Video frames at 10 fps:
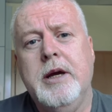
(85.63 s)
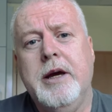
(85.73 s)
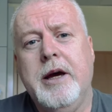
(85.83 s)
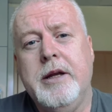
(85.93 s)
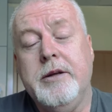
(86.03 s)

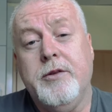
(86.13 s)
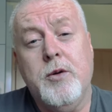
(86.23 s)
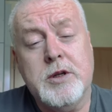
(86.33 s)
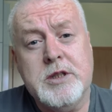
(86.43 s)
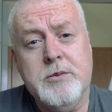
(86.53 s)
And of
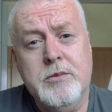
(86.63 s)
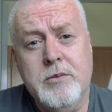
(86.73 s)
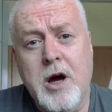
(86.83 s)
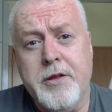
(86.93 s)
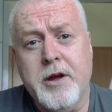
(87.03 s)
course,
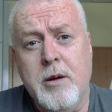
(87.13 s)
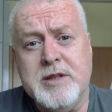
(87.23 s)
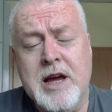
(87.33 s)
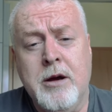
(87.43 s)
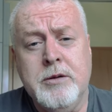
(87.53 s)
Martha
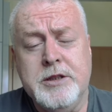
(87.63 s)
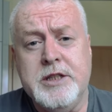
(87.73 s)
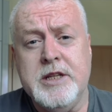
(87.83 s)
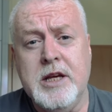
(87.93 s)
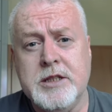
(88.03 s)
comes out and she
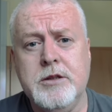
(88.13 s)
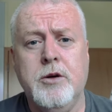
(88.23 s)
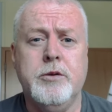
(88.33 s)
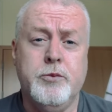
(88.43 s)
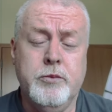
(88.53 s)
says,
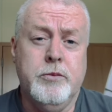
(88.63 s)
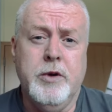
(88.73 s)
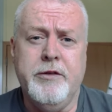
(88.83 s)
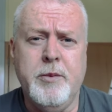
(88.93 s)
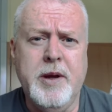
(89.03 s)
Lord,
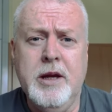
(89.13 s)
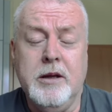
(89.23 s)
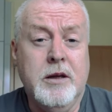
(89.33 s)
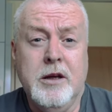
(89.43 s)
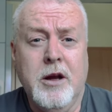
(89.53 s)
where have you
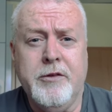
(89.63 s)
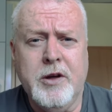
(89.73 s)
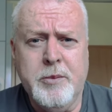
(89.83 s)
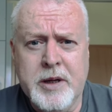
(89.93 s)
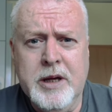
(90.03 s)
been? You know, if you'd
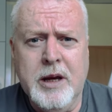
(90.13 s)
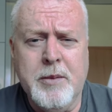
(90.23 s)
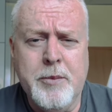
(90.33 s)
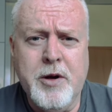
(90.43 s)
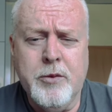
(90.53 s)
have been here,
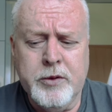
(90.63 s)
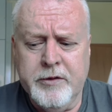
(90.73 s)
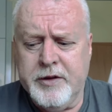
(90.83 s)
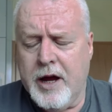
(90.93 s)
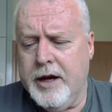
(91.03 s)
my brother wouldn't
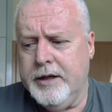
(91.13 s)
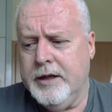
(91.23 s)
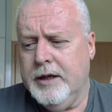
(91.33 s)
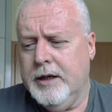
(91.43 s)
have died.